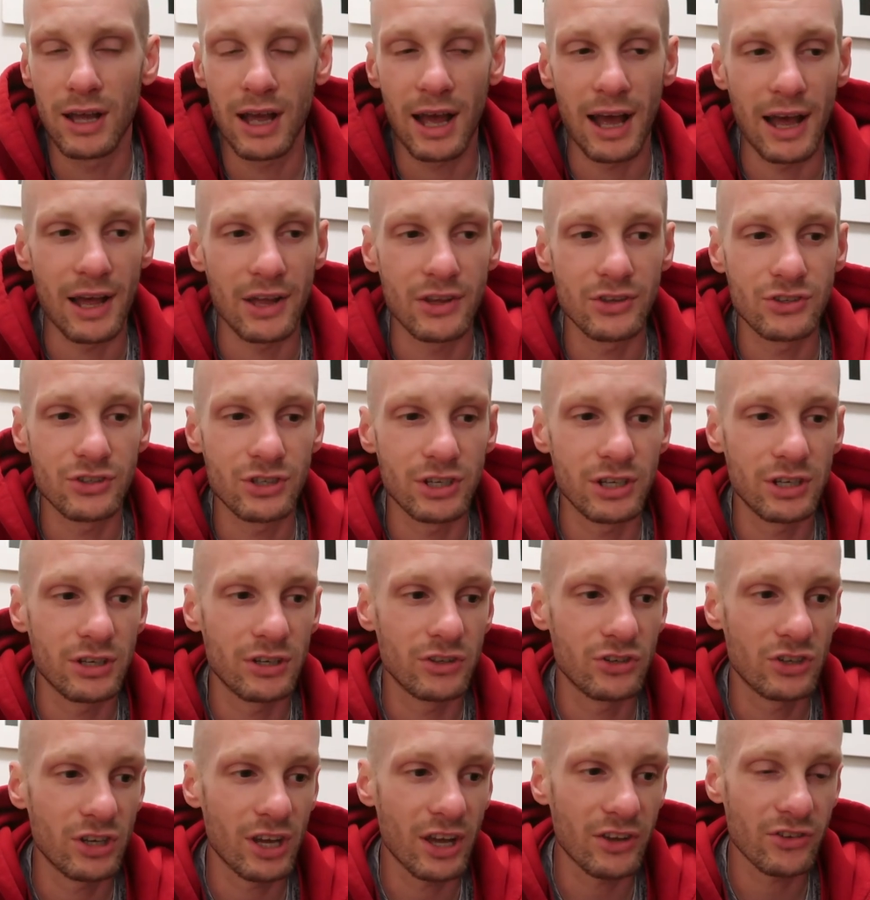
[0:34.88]
As she
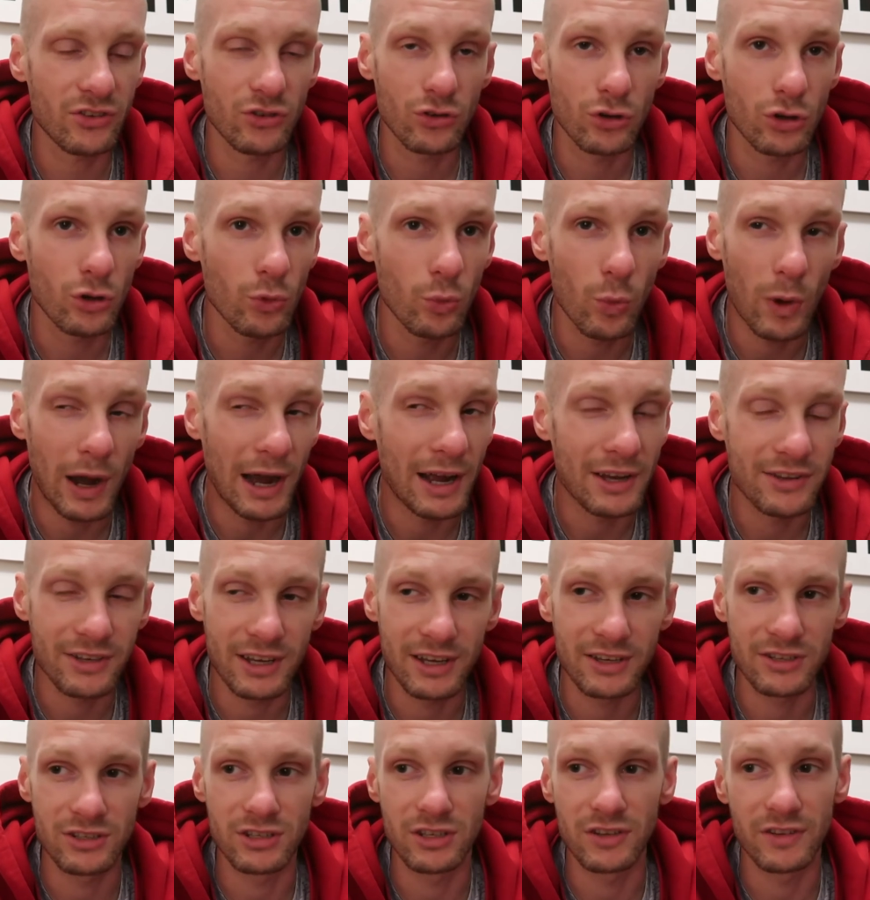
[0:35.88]
hasn't done a wine
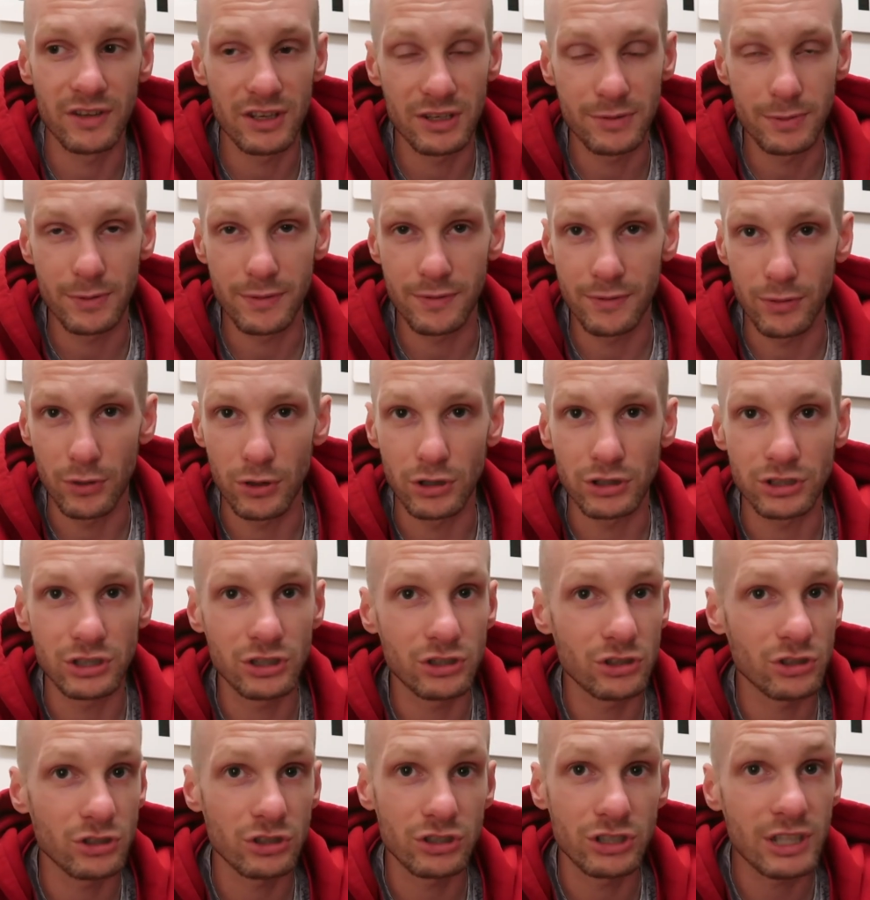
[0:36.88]
tasting this before,
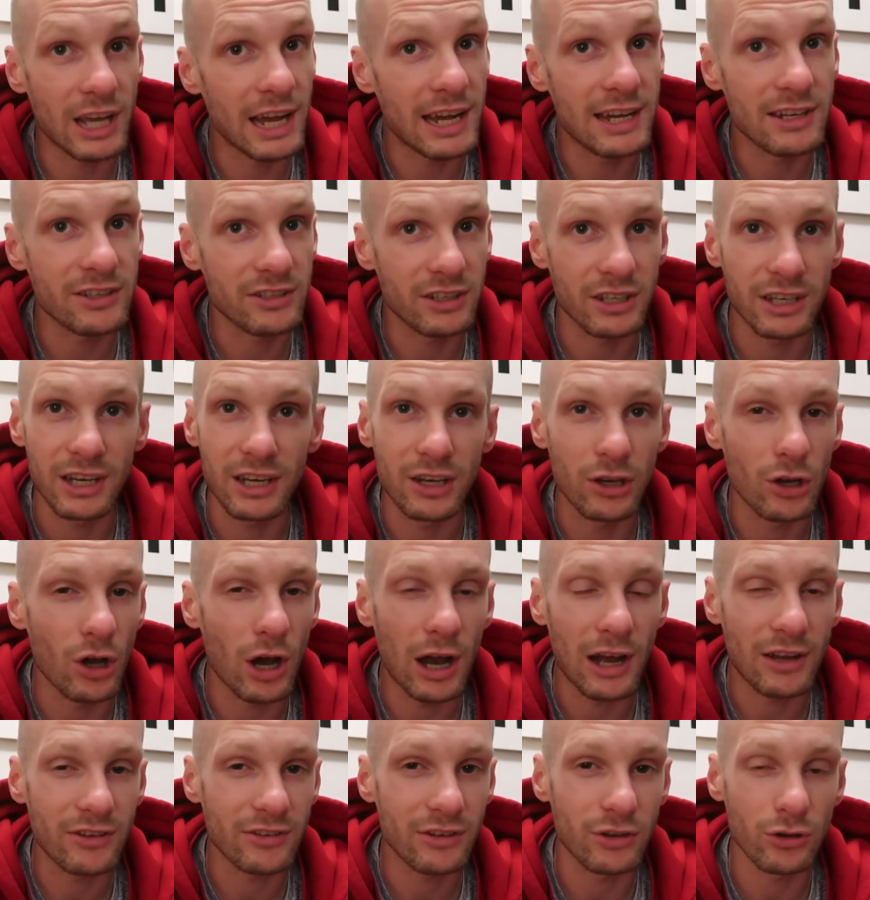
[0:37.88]
she just tasted it,
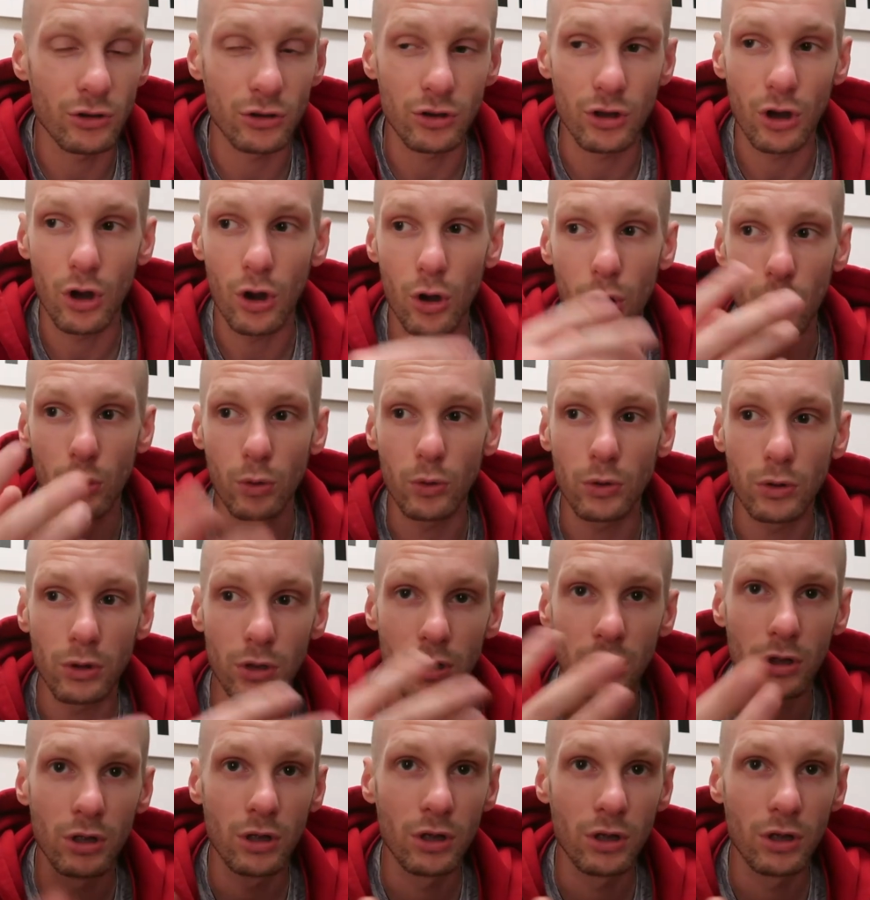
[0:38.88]
not actually done a whole.